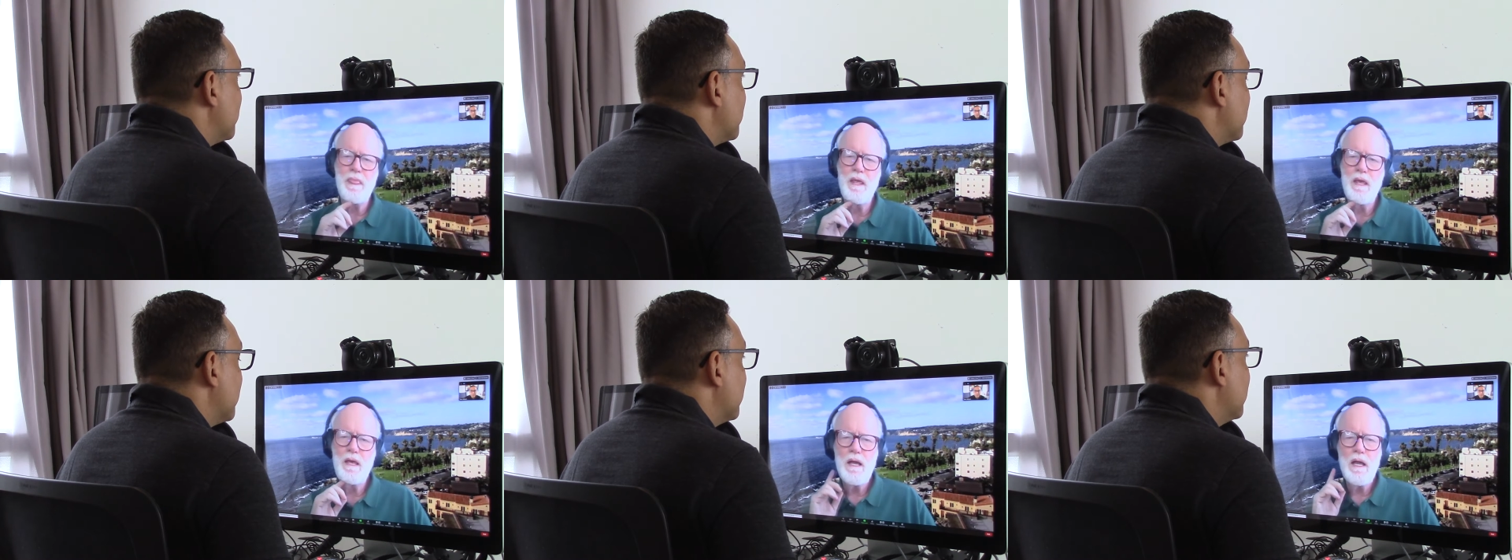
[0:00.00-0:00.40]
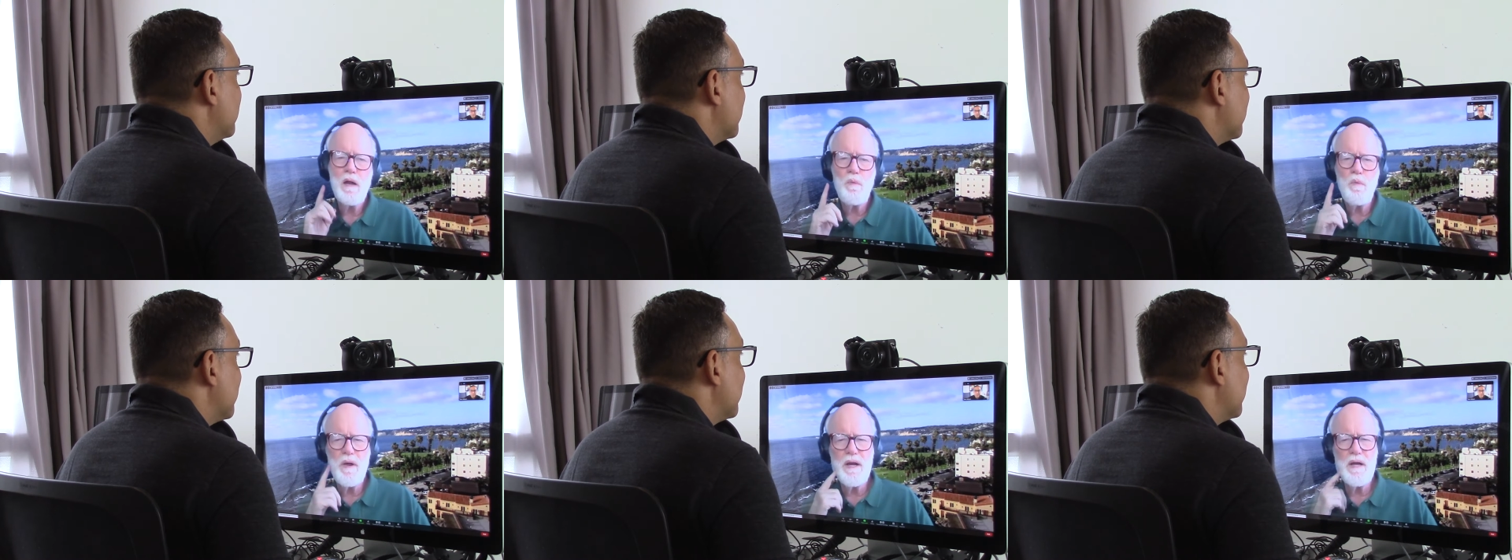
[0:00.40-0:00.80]
Mm.
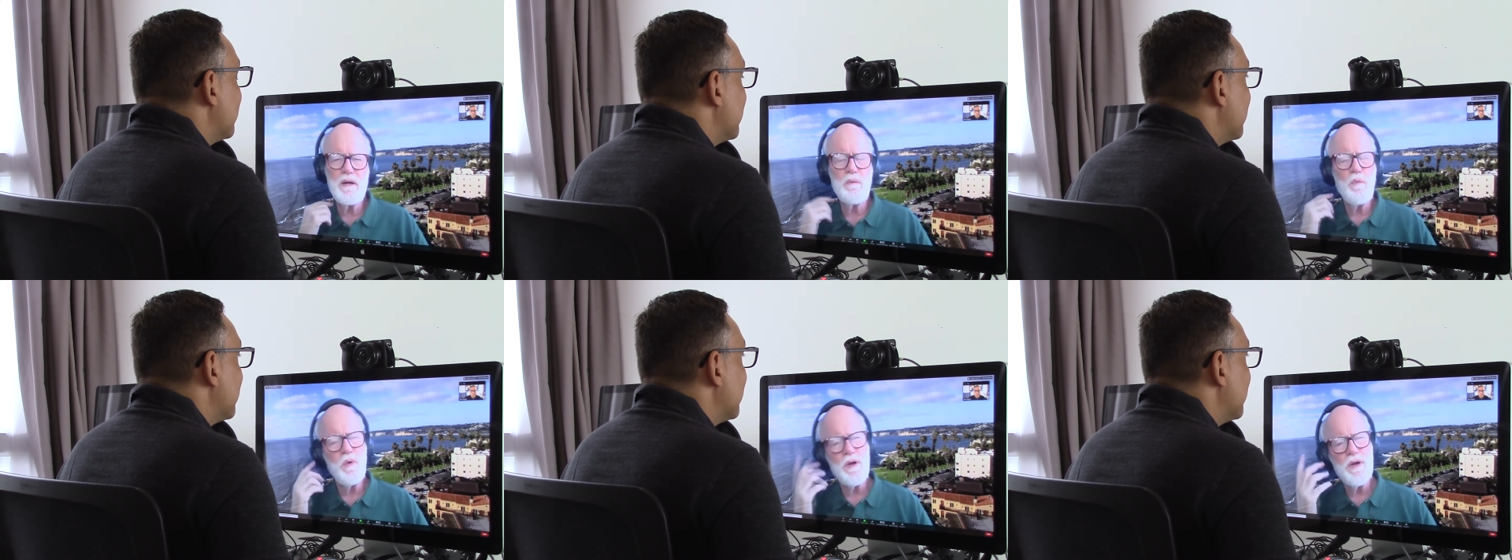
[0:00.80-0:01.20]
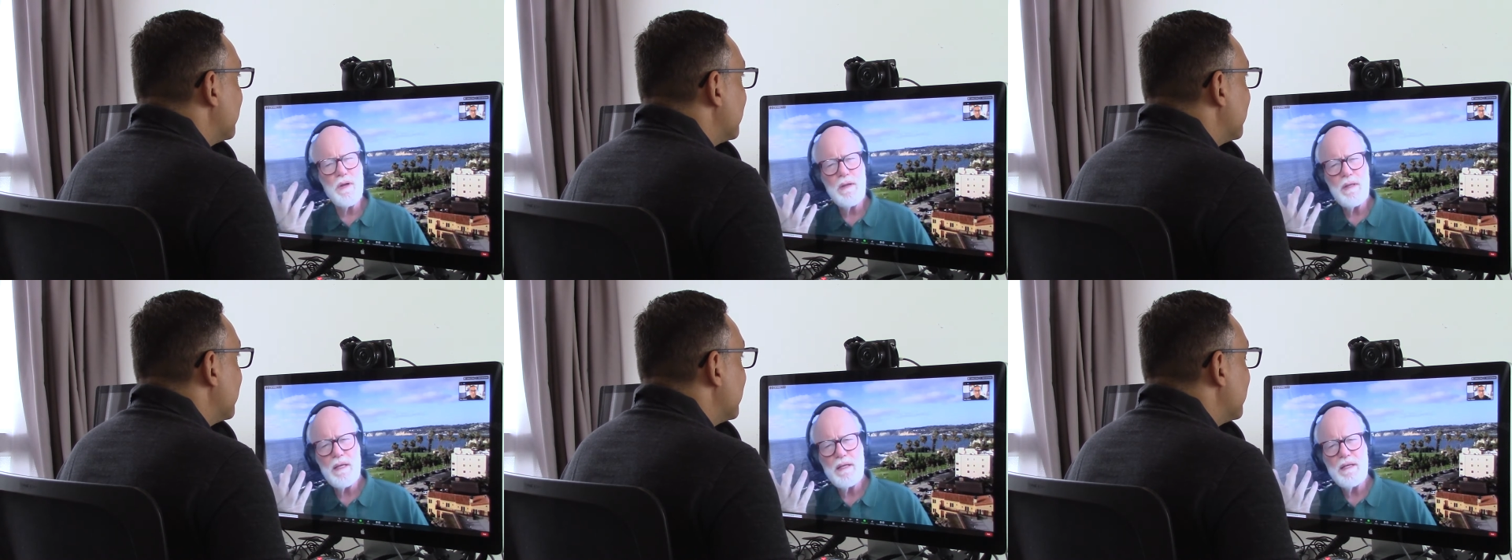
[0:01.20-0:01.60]
Where, where,
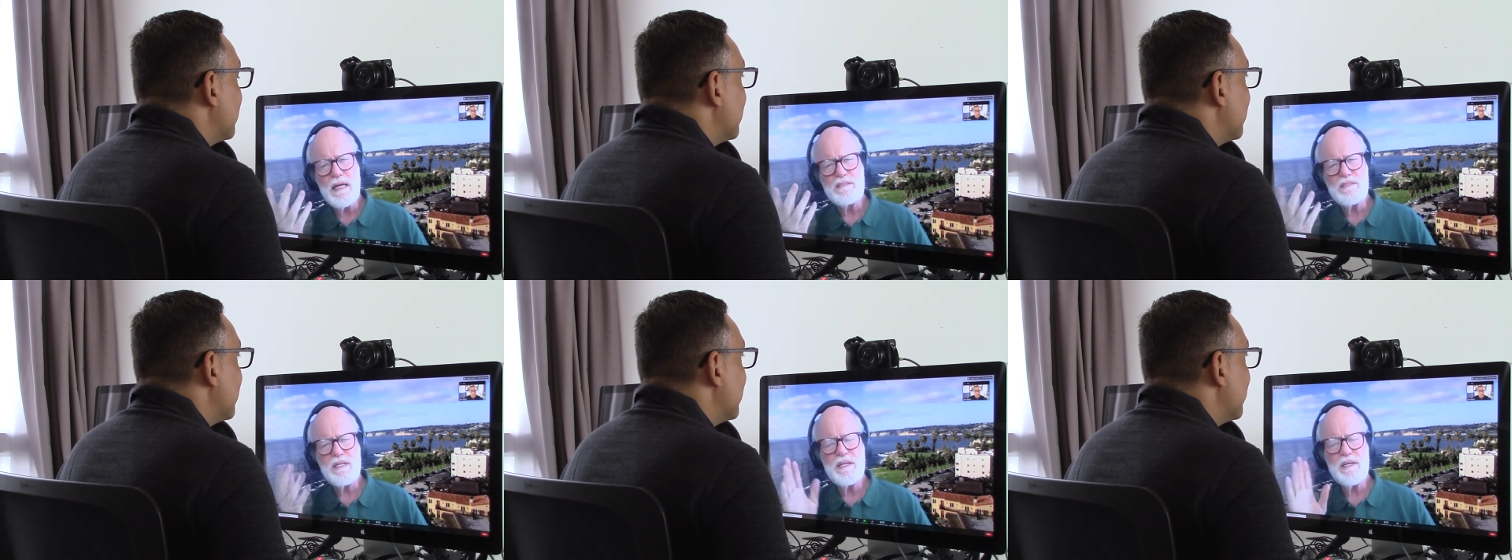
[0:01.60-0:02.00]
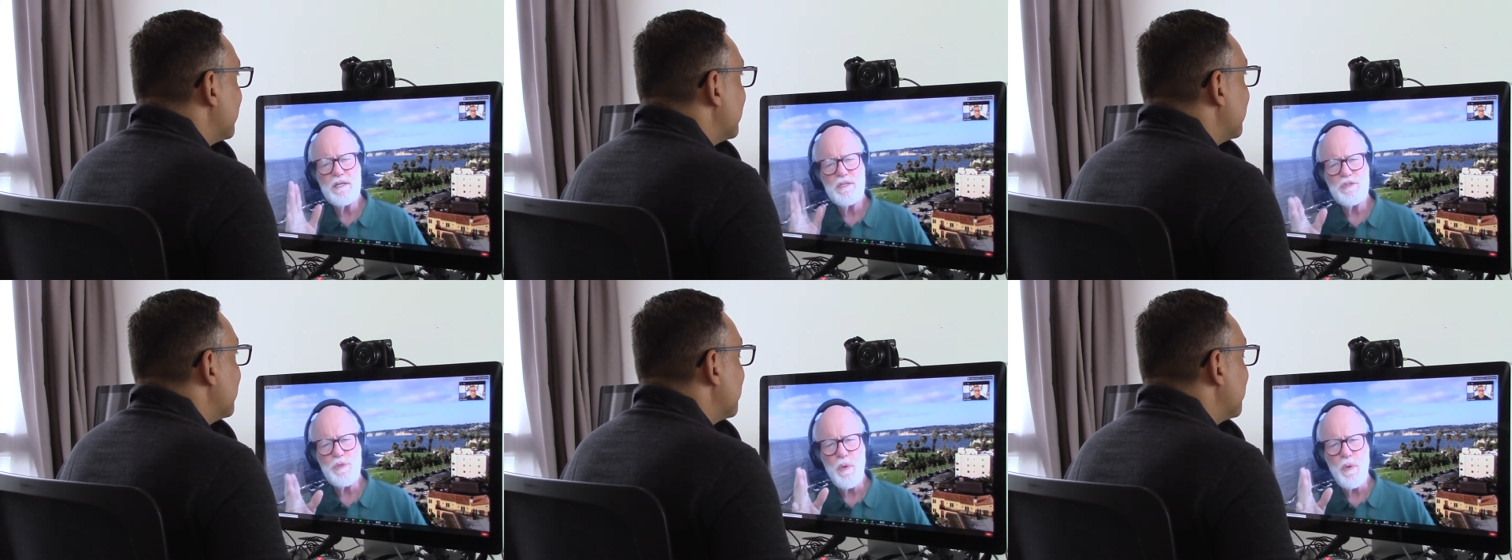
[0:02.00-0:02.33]
and I'd say, here's where